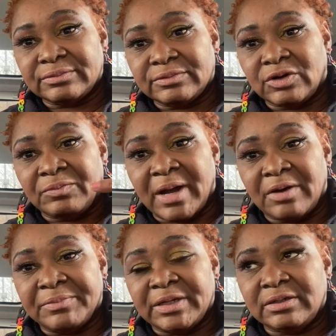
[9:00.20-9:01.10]
about
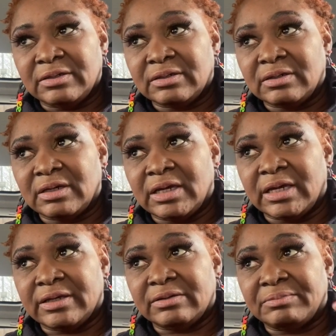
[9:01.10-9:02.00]
me
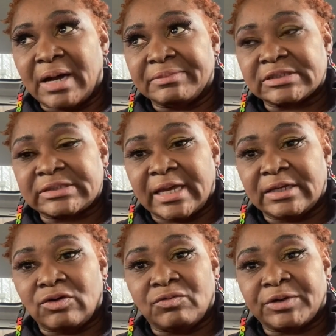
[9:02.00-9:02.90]
and my
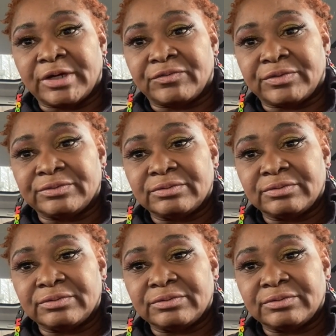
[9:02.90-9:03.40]
mistake or whatever,